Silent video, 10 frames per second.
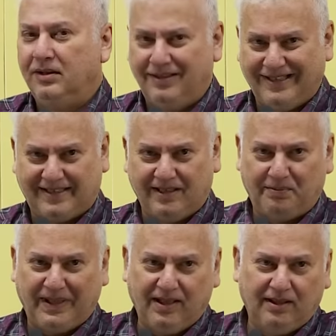
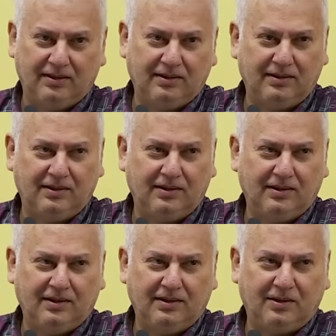disturbing,
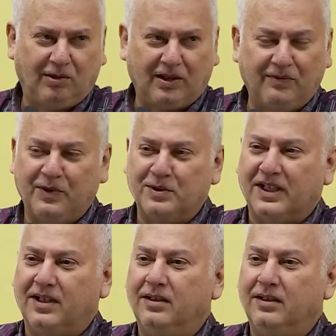or confusing.